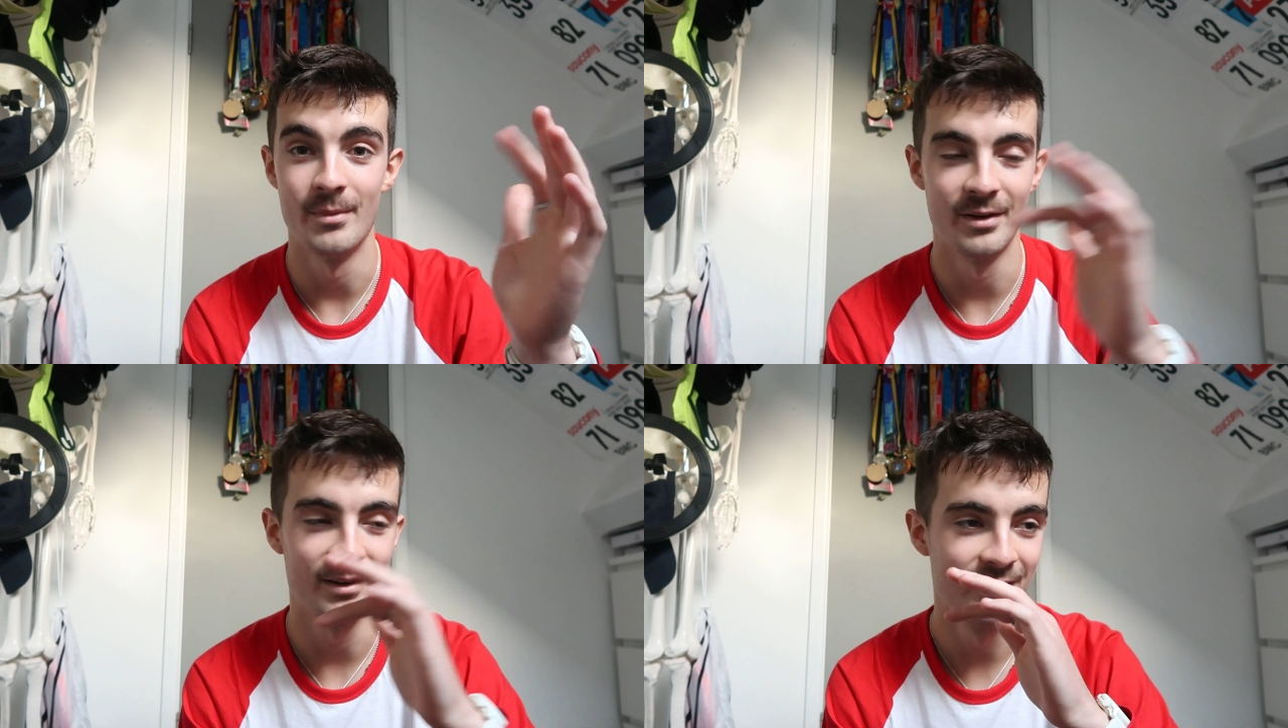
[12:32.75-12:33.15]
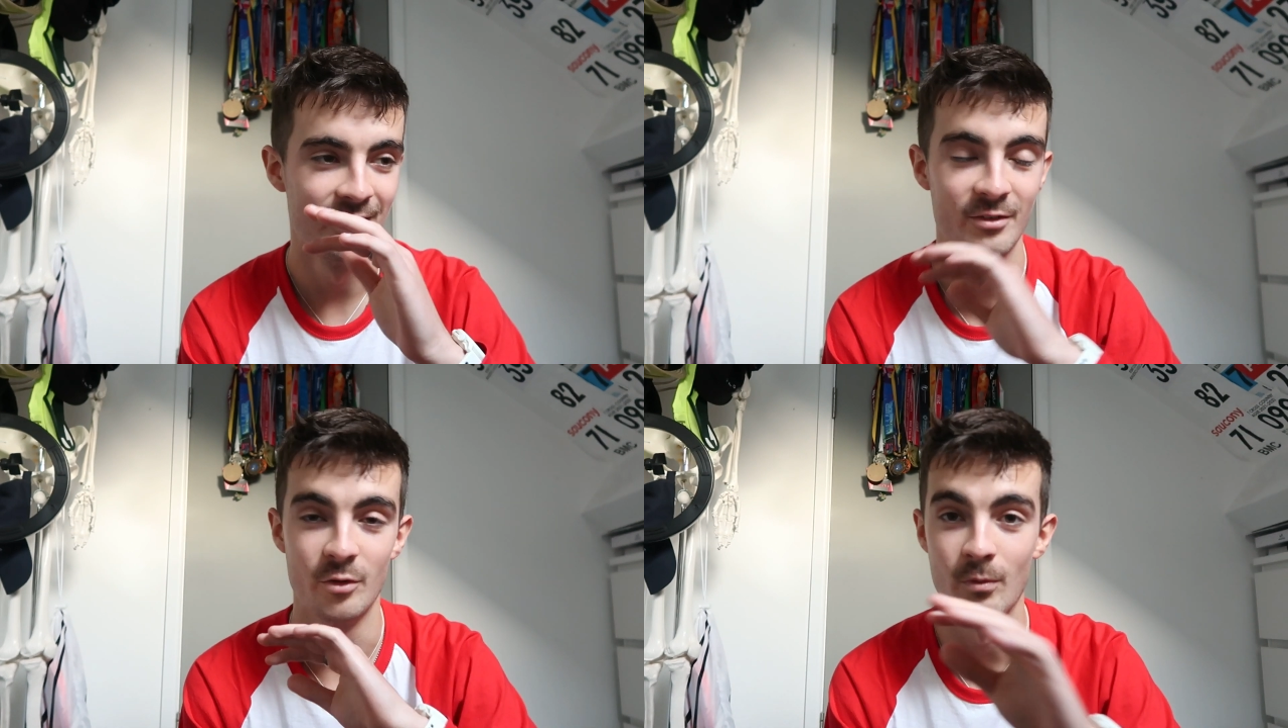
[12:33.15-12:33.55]
Like
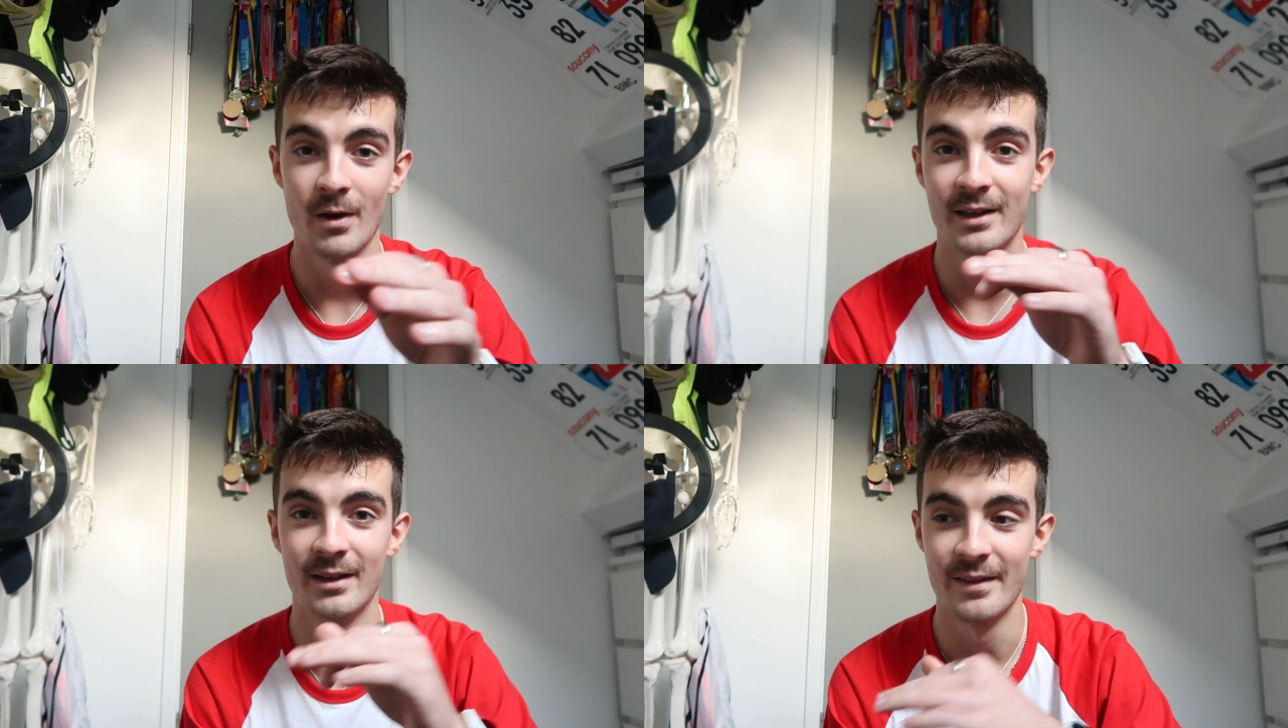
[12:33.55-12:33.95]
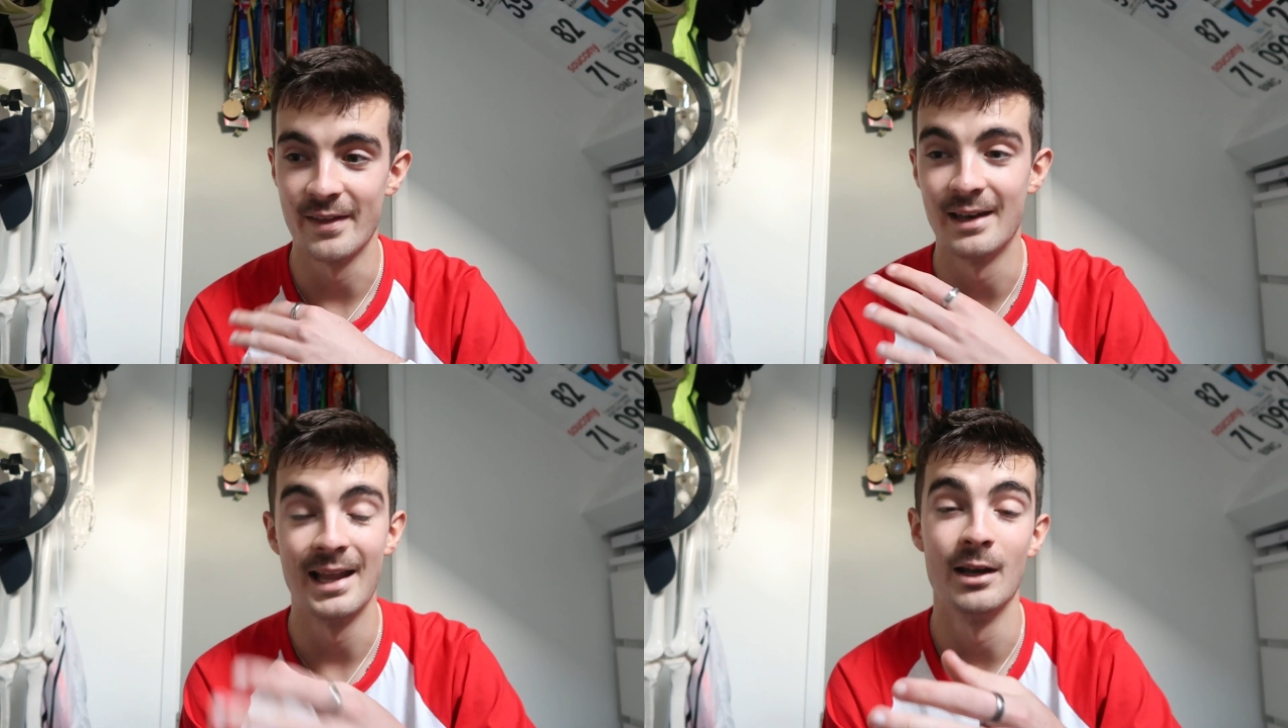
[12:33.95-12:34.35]
for running and
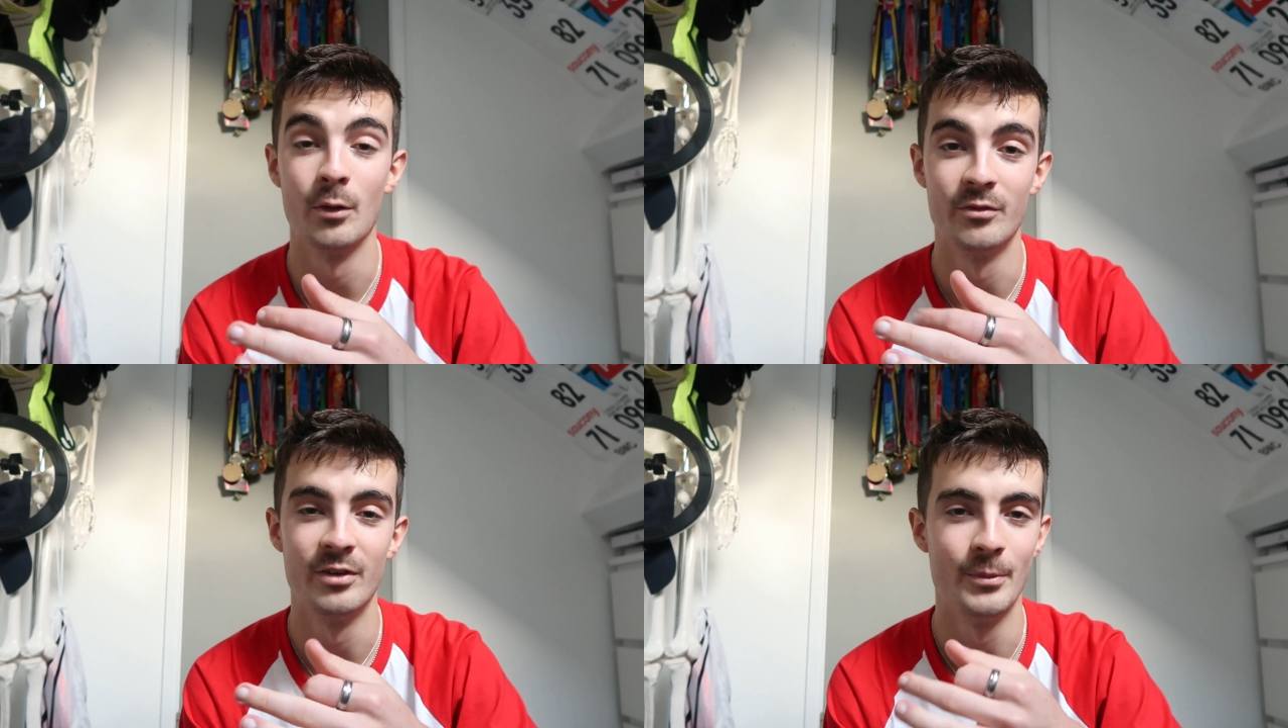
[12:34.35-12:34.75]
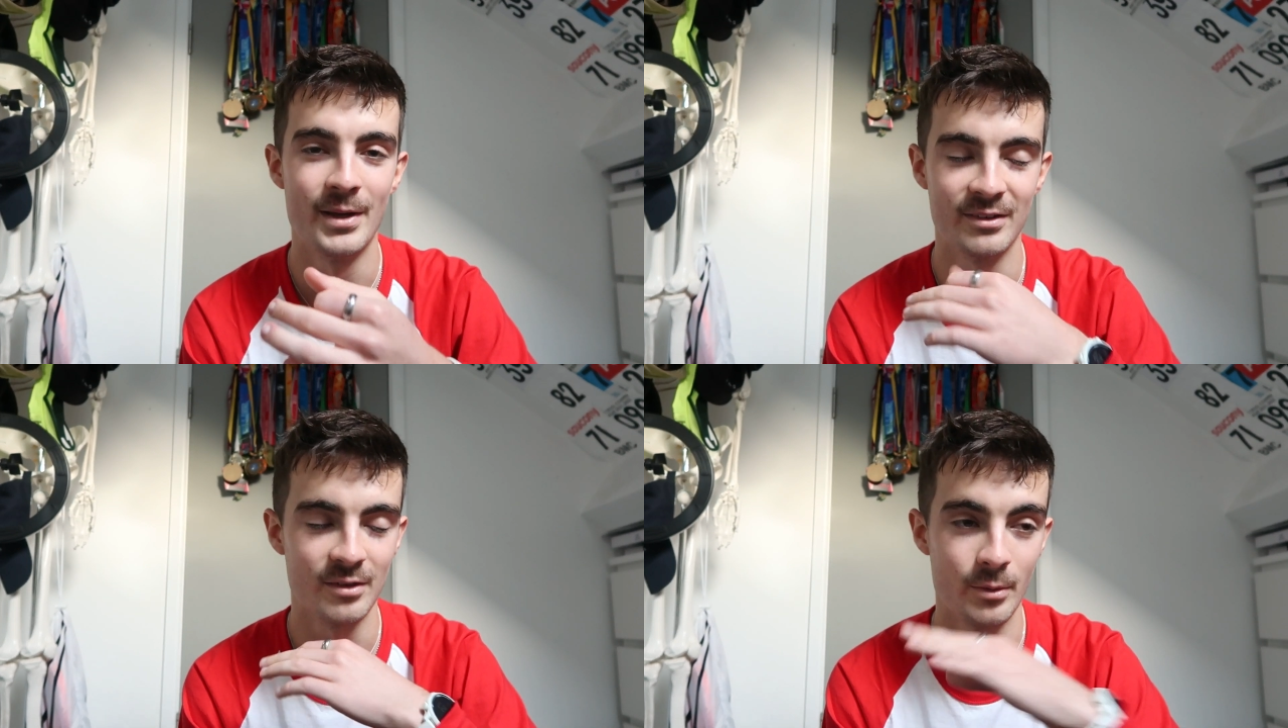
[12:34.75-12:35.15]
then let alone
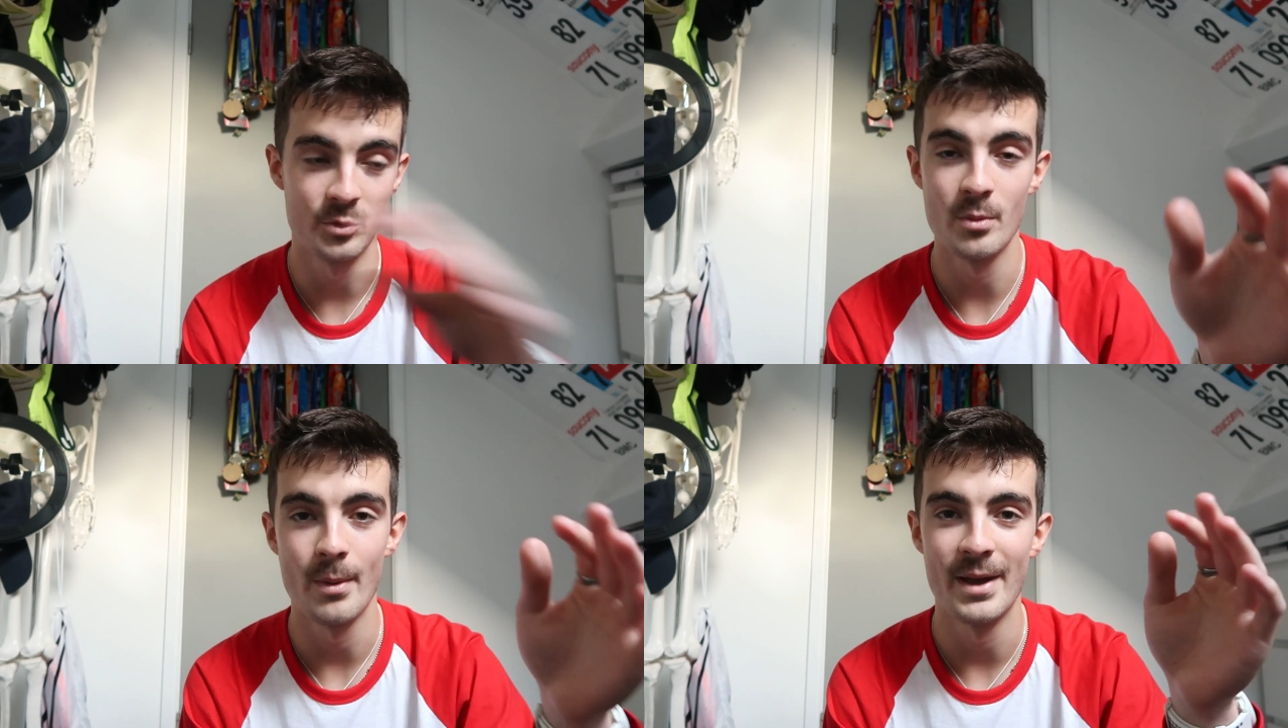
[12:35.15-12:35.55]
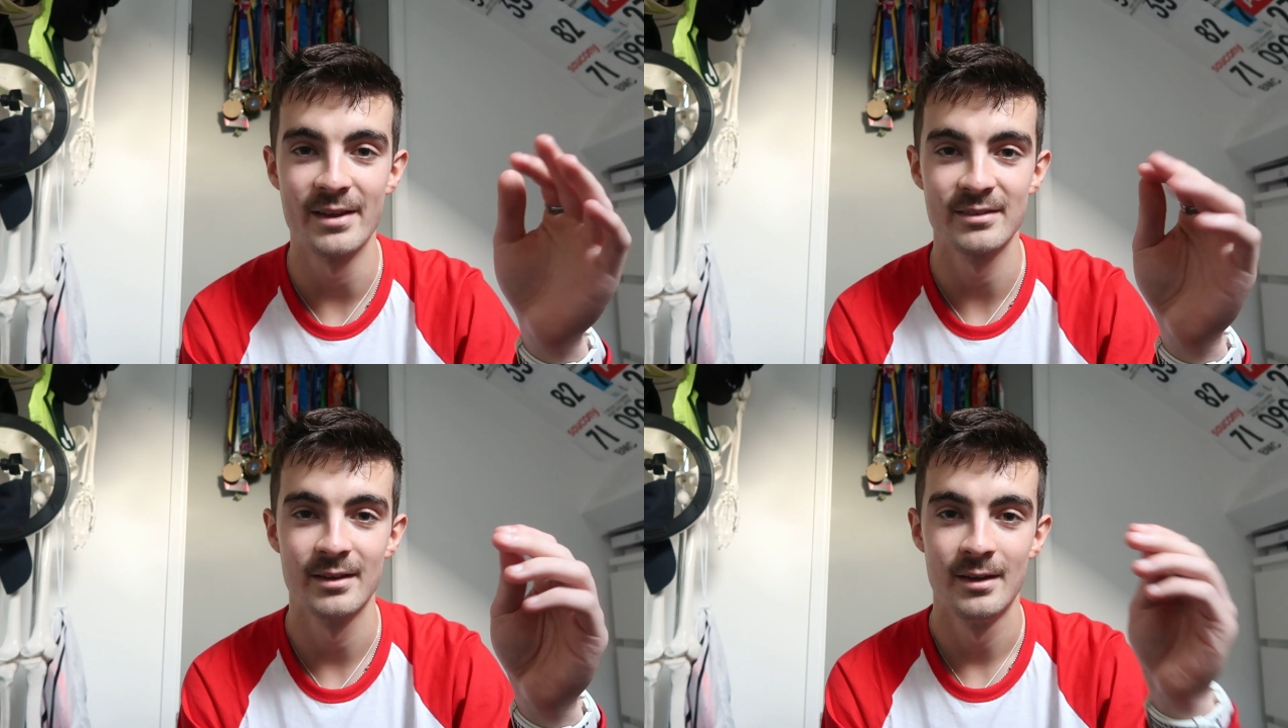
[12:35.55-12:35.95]
filming. So I'm doing my
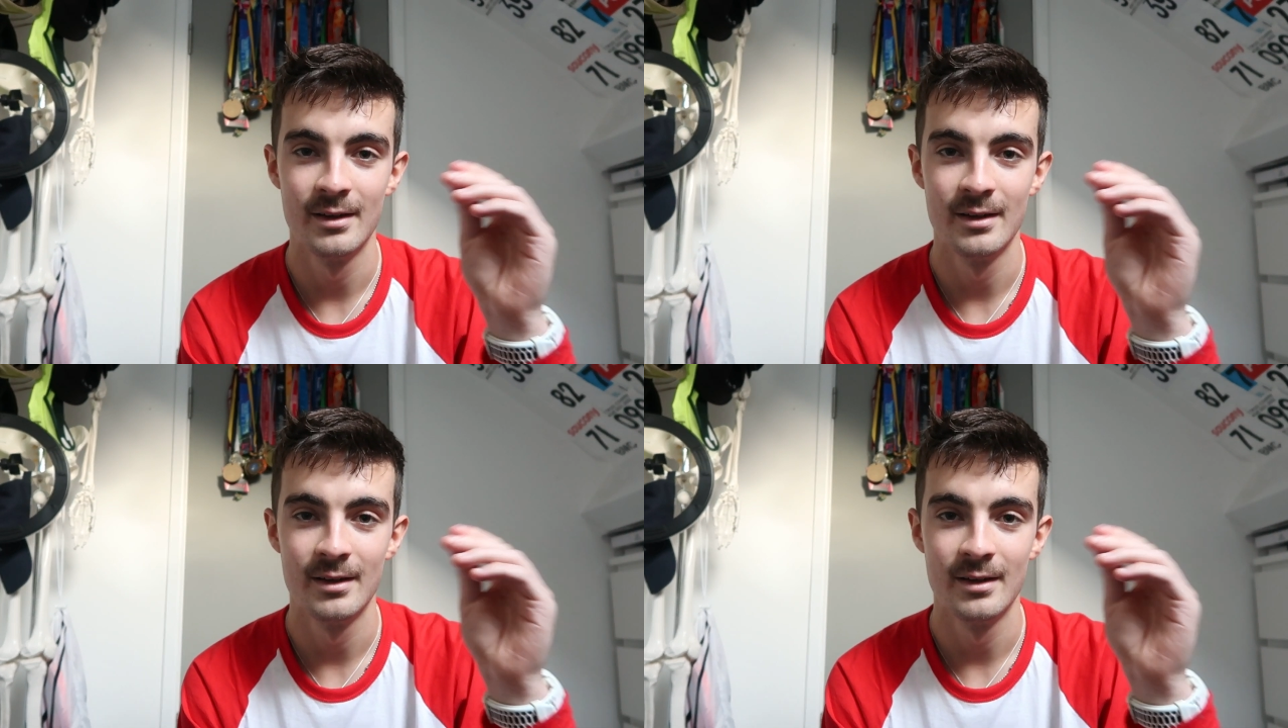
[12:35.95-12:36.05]
best.